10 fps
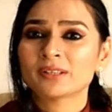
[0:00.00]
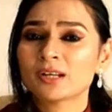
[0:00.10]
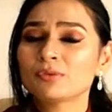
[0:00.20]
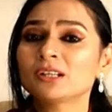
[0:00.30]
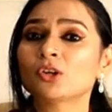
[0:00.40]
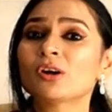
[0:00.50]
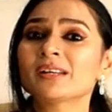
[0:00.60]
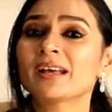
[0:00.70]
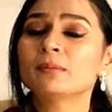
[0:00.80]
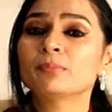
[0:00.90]
That will not
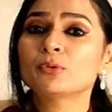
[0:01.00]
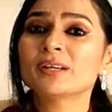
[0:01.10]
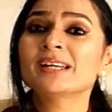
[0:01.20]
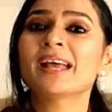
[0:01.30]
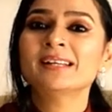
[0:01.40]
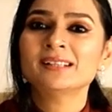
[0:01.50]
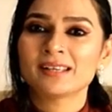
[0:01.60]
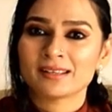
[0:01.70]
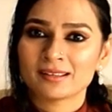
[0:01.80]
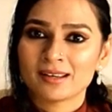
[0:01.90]
help you in
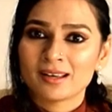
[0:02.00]
anything.